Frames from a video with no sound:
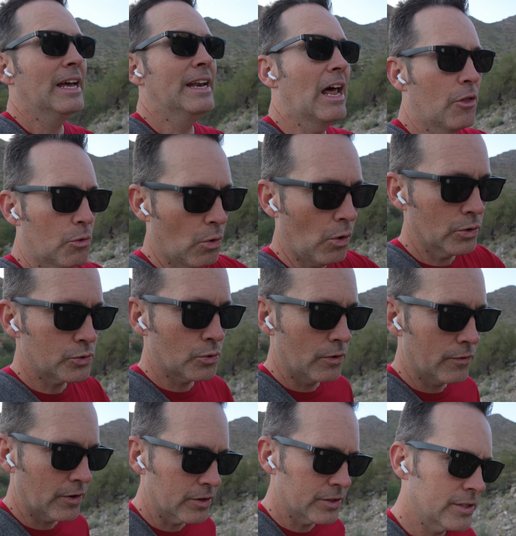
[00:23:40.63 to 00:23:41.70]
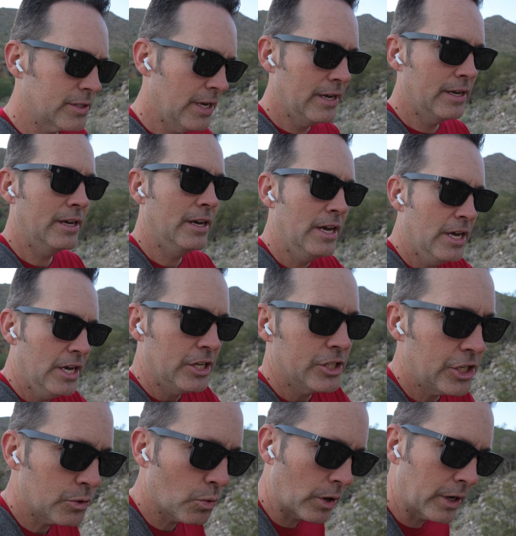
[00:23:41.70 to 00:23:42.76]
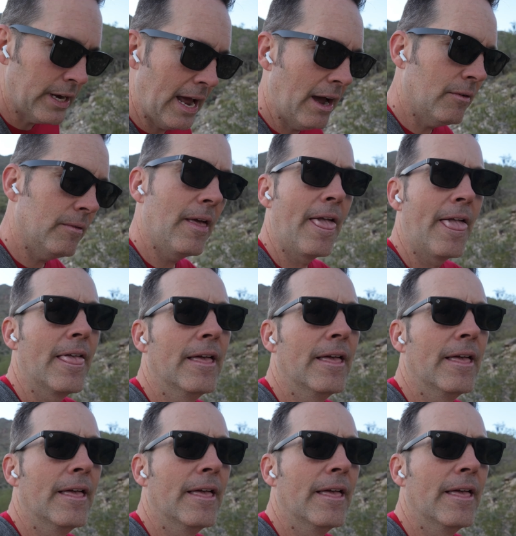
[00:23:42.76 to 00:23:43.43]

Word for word: Now the roles are reversed. She's working out.